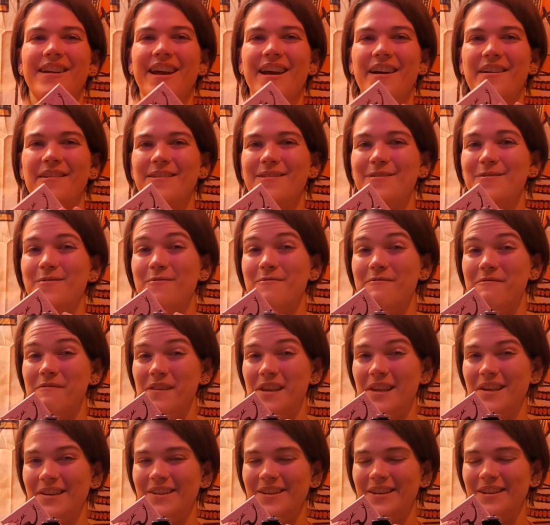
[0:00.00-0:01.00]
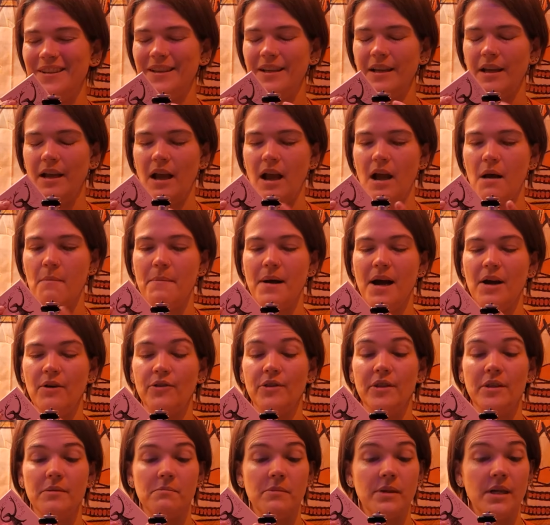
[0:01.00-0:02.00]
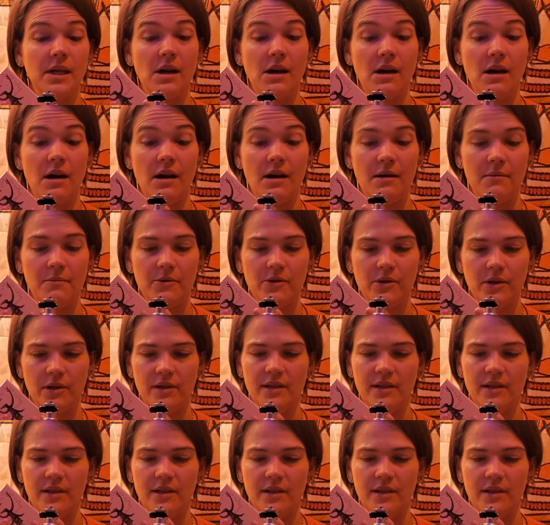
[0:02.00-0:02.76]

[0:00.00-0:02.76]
how you feel about the macabre.